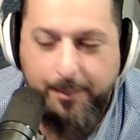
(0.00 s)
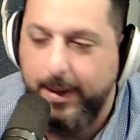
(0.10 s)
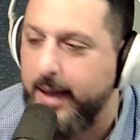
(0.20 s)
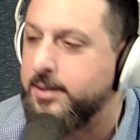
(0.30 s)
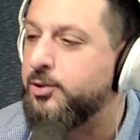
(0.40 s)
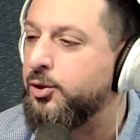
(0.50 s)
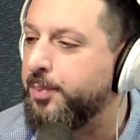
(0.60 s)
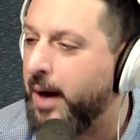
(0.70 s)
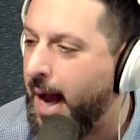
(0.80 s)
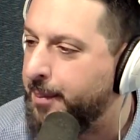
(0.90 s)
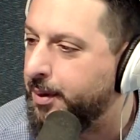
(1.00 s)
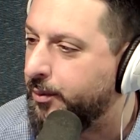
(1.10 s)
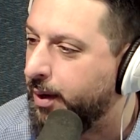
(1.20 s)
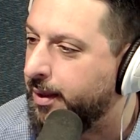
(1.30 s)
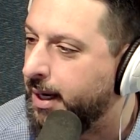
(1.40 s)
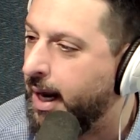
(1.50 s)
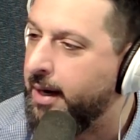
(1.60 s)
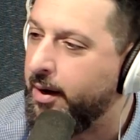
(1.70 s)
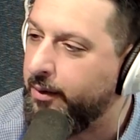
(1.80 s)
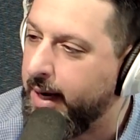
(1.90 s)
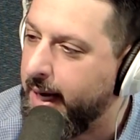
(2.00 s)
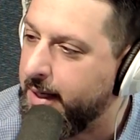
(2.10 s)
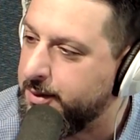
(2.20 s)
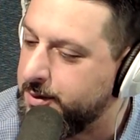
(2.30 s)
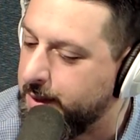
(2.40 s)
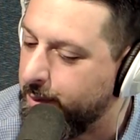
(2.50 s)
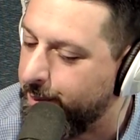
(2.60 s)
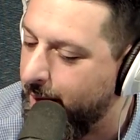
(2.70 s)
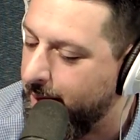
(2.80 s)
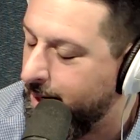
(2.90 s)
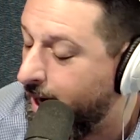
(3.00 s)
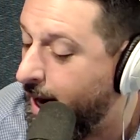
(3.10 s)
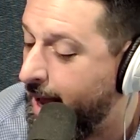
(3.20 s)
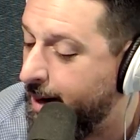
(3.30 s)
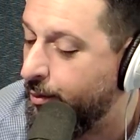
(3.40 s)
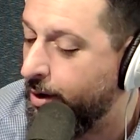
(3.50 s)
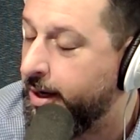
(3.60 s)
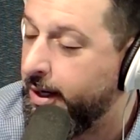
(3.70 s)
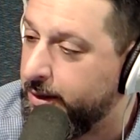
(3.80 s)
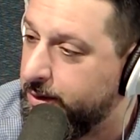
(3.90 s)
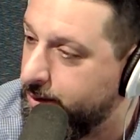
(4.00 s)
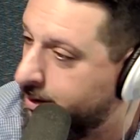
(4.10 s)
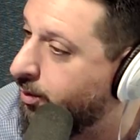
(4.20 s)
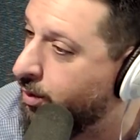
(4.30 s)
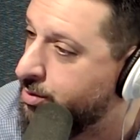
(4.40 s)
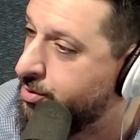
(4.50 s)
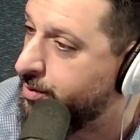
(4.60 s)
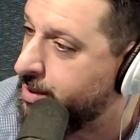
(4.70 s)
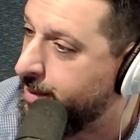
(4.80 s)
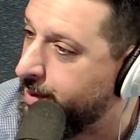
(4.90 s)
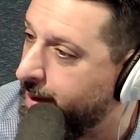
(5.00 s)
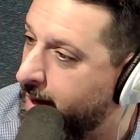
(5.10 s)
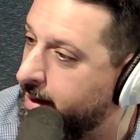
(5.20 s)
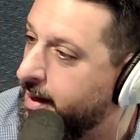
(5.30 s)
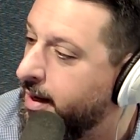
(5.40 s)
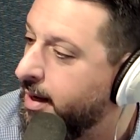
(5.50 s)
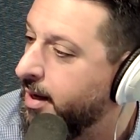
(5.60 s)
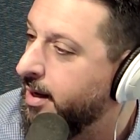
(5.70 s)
I'm not super happy with it. I know I got to do something about it, and, and I'm working towards doing. But you're not saying